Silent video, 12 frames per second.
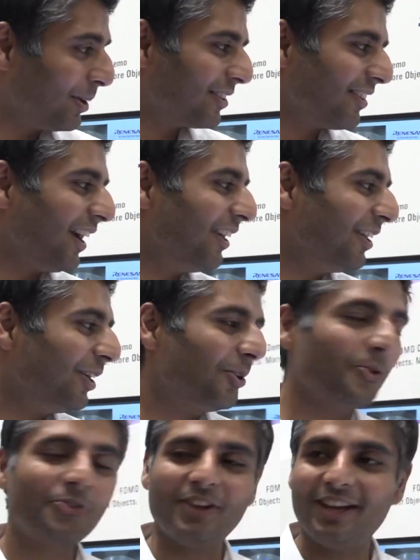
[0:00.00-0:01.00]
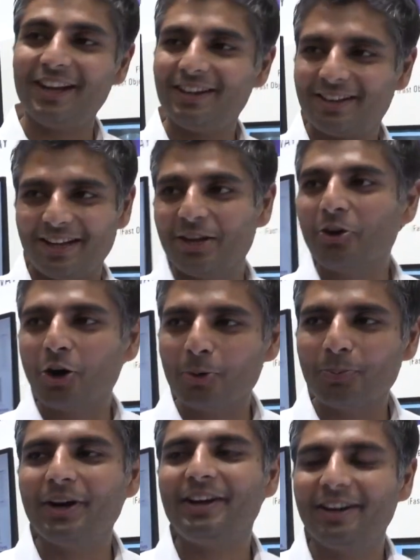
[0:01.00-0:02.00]
excited to see it
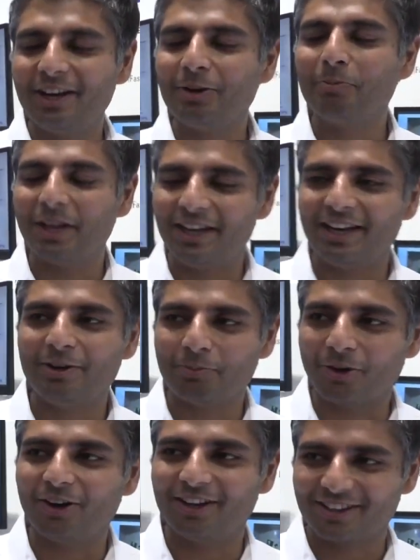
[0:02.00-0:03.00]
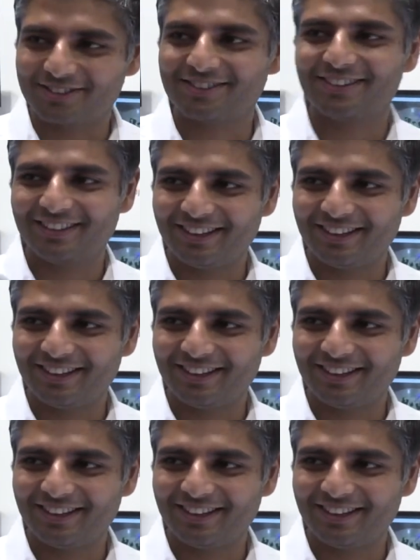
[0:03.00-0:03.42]
incorporated in many end products.